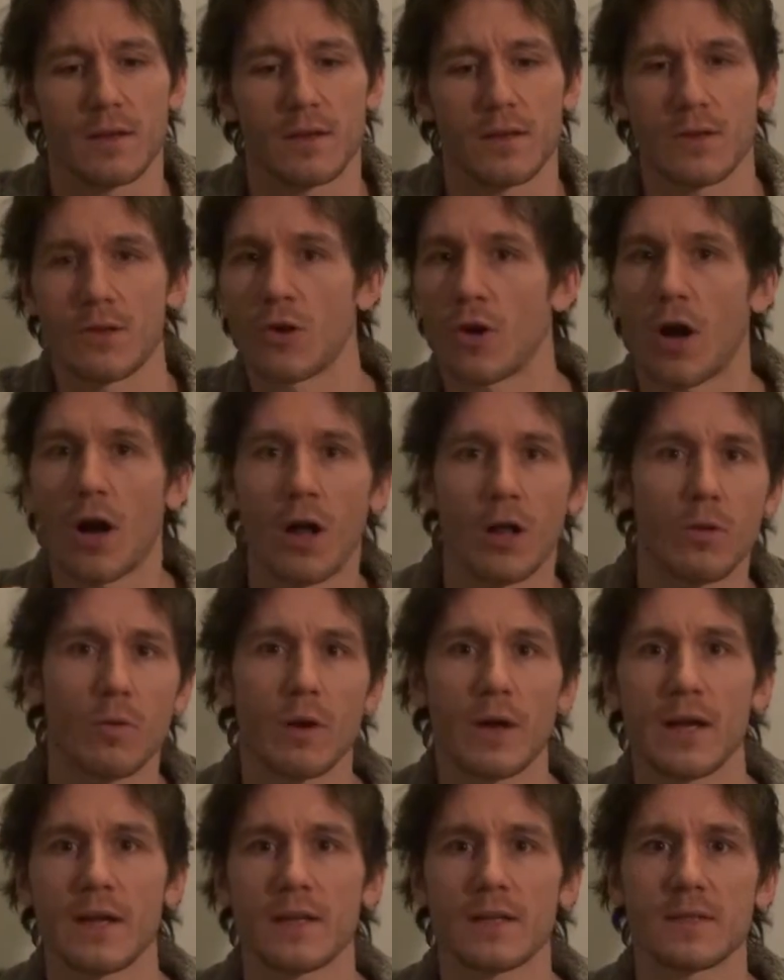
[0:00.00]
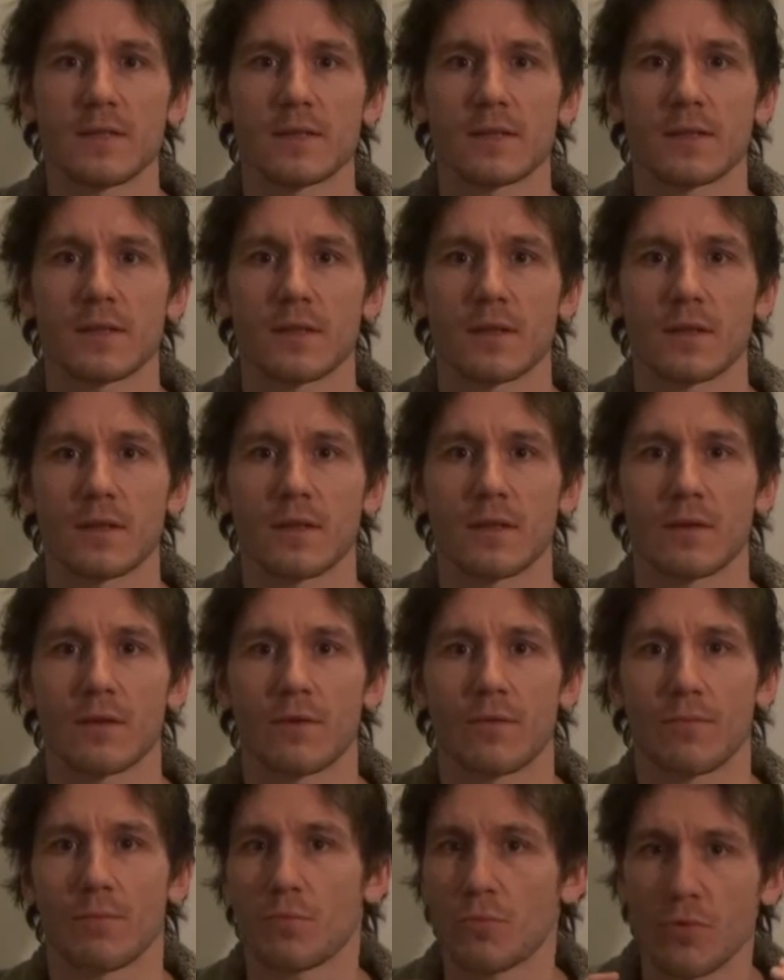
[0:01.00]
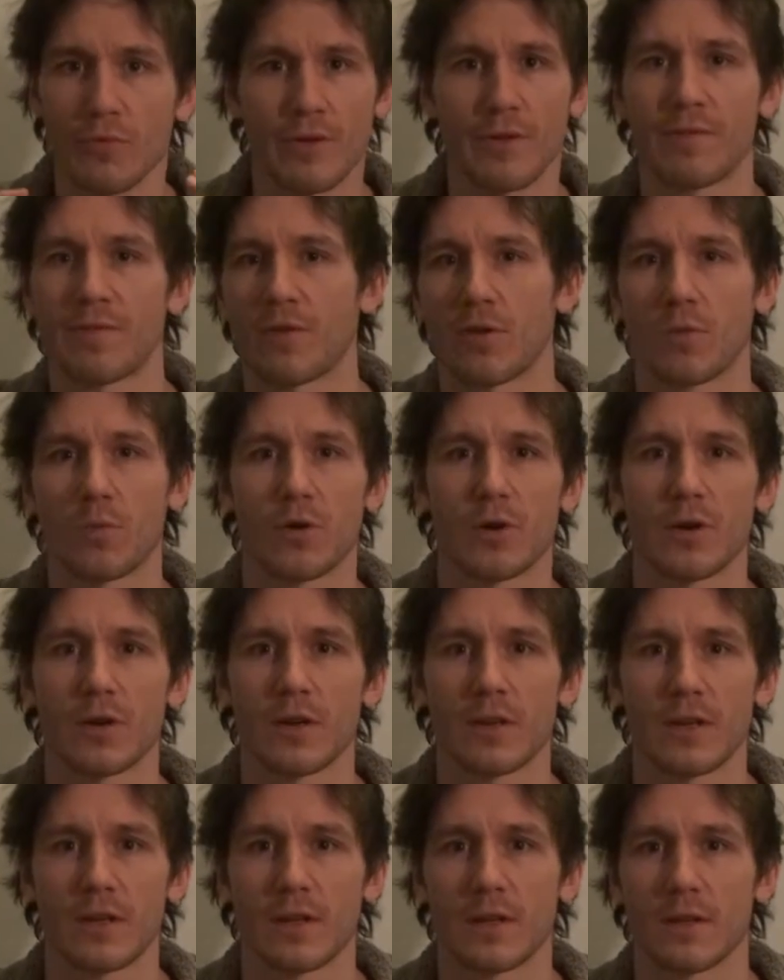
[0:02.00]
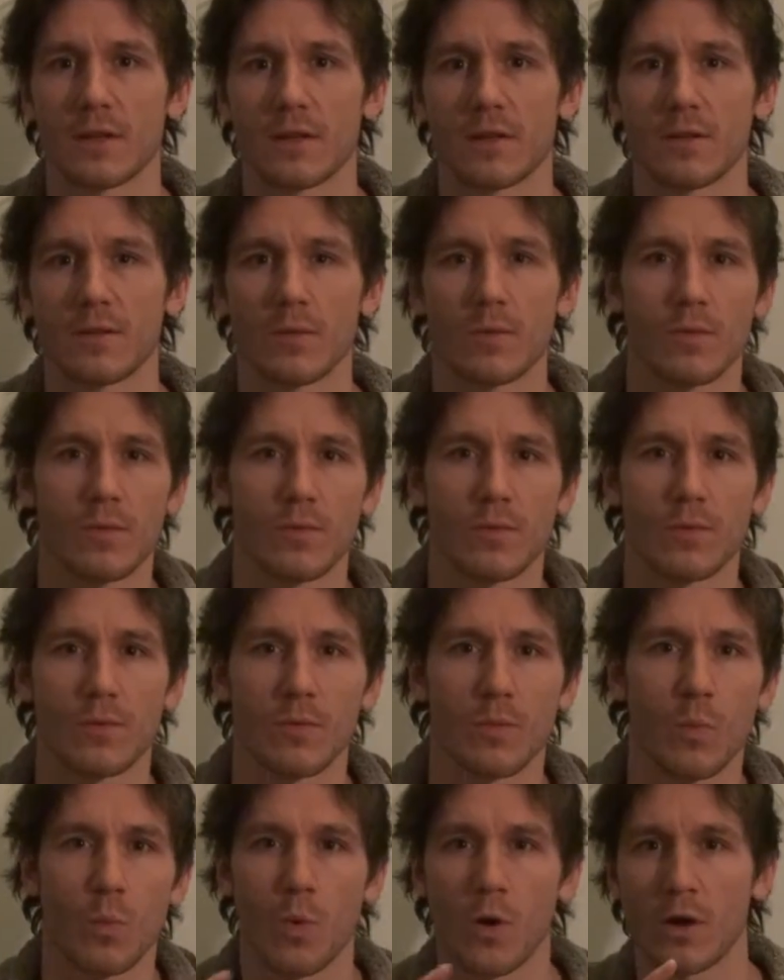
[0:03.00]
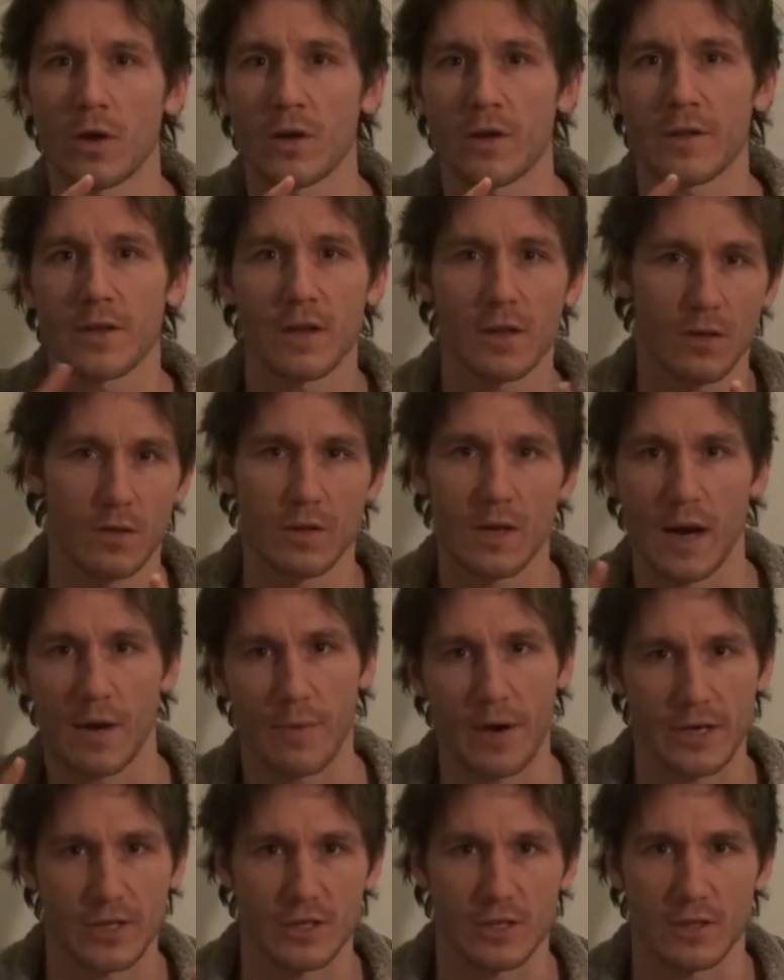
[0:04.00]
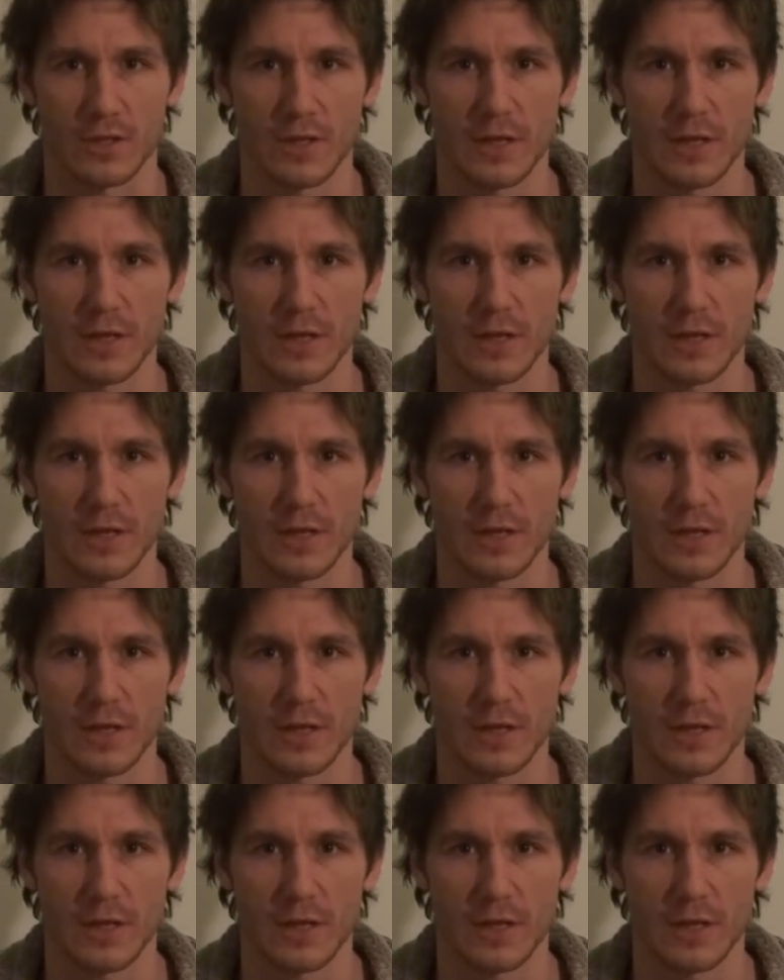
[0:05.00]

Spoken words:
you're always moving forward in one or the other direction.